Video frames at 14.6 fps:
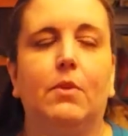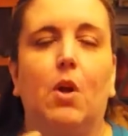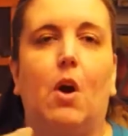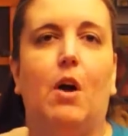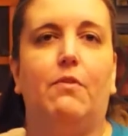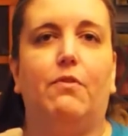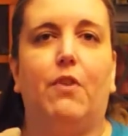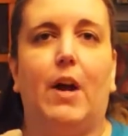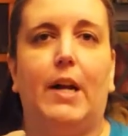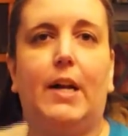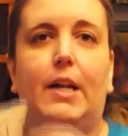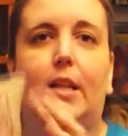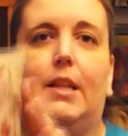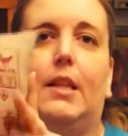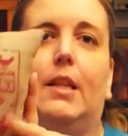on Friday,
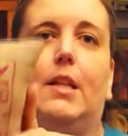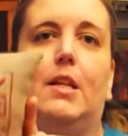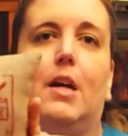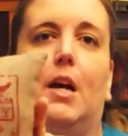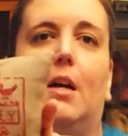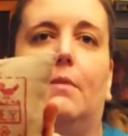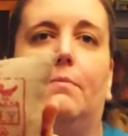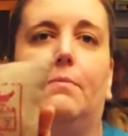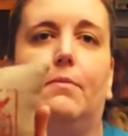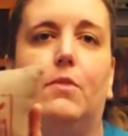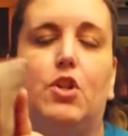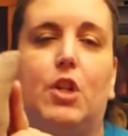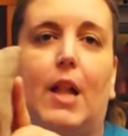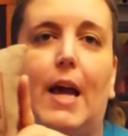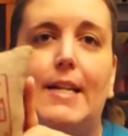
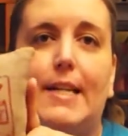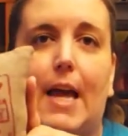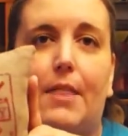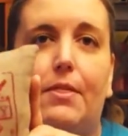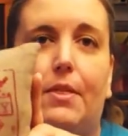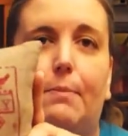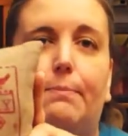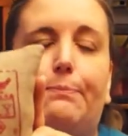July 10th.